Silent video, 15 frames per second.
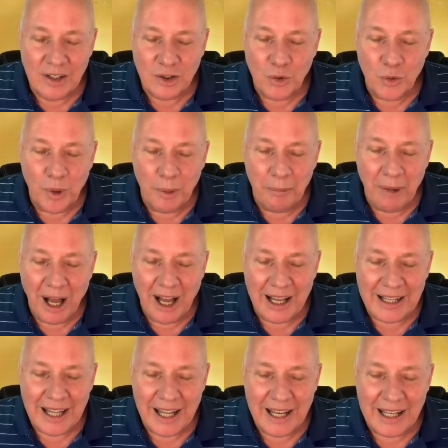to a
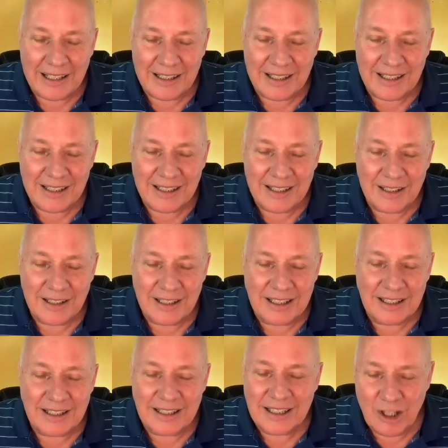mind that is
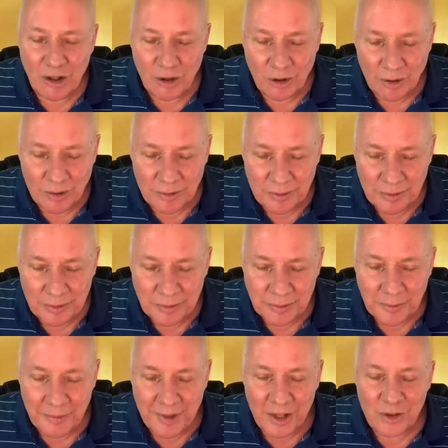still,
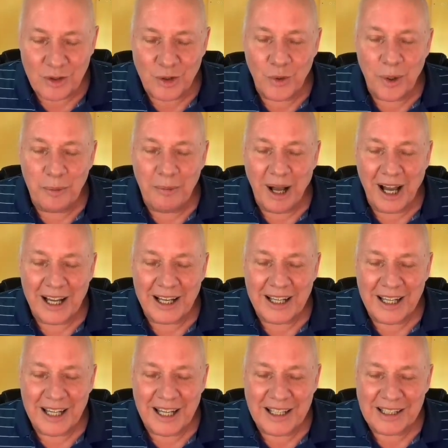to a mind
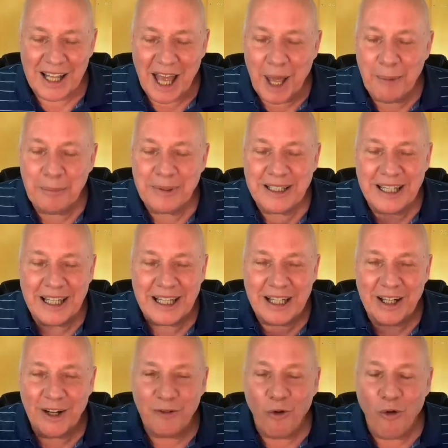that is emptied
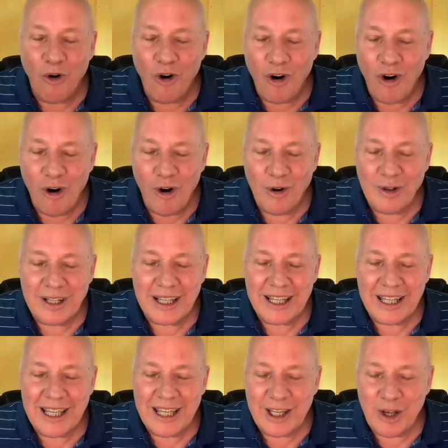of all
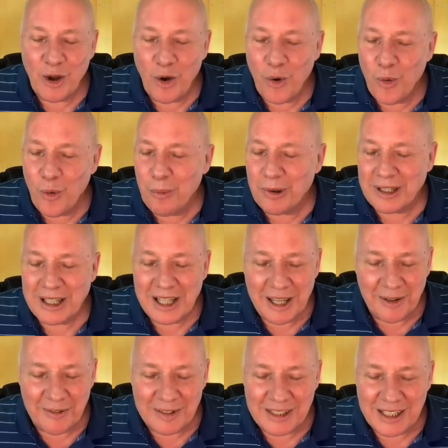ego
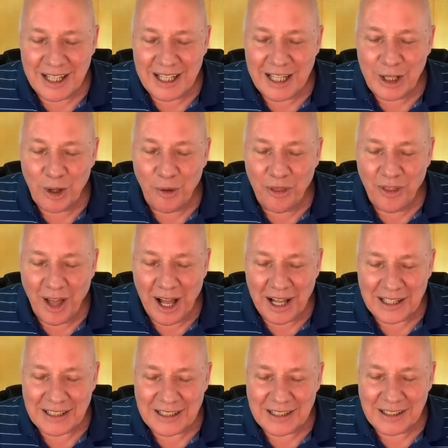beliefs and ego
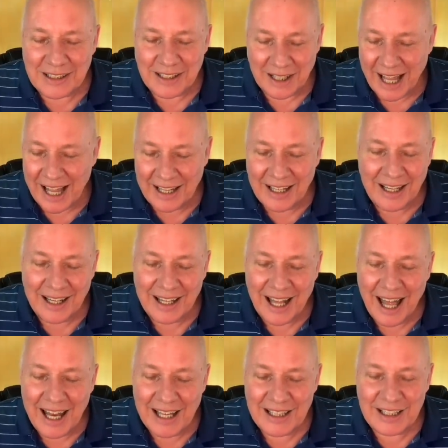thoughts. That,
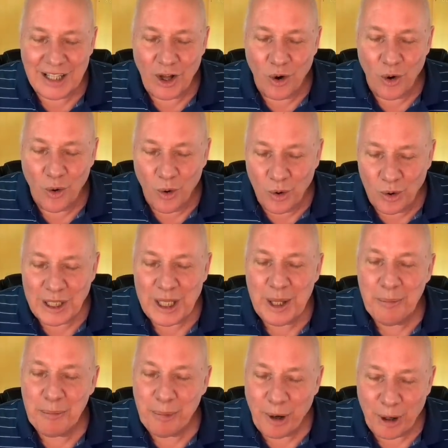that is the
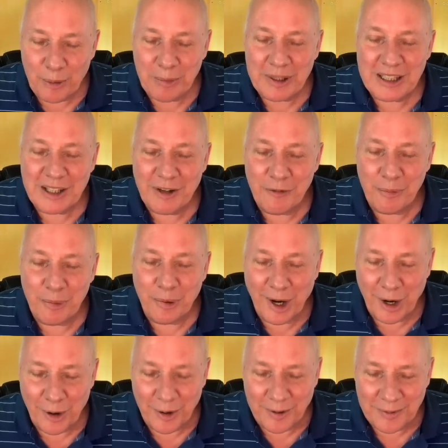only purpose of
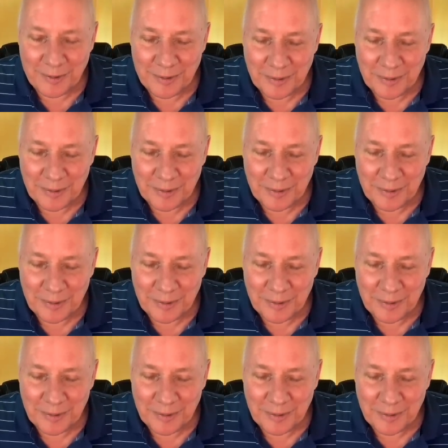prayer.